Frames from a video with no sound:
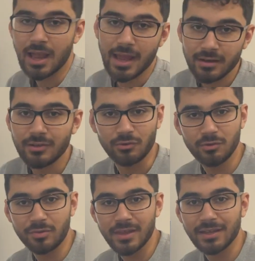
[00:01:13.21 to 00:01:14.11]
And
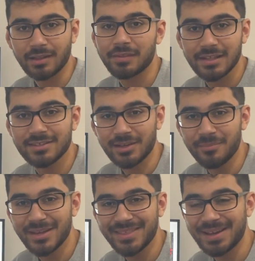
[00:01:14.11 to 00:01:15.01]
you'd think, like, that's
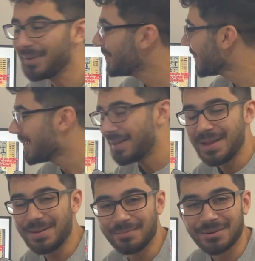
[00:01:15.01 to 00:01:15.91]
something that
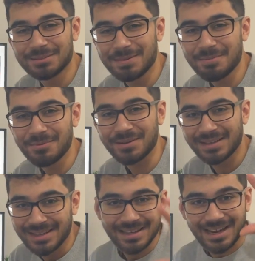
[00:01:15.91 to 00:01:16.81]
most people would
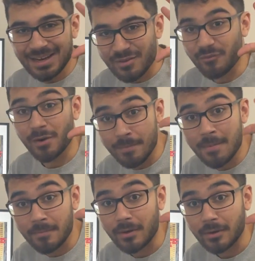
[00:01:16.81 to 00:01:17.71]
kind of remember,